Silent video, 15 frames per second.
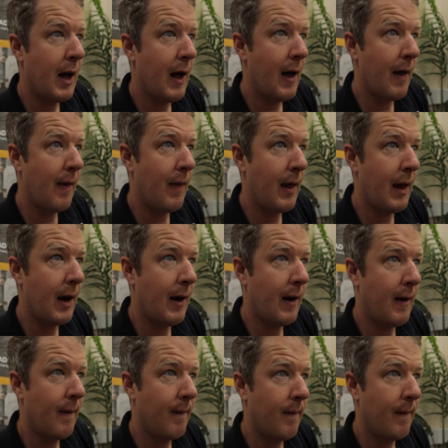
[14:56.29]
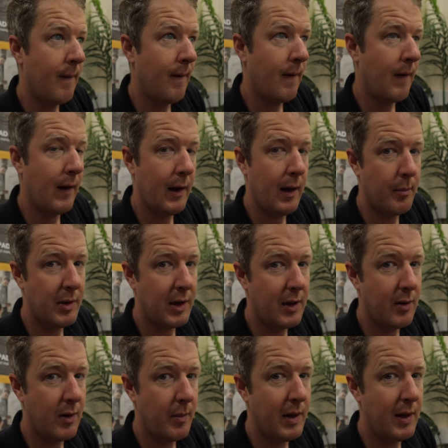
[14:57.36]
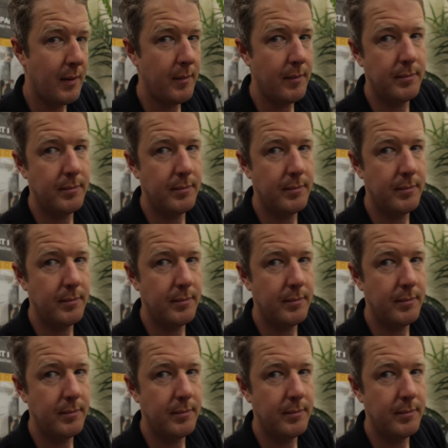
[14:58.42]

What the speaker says: and then I'll update you in a bit.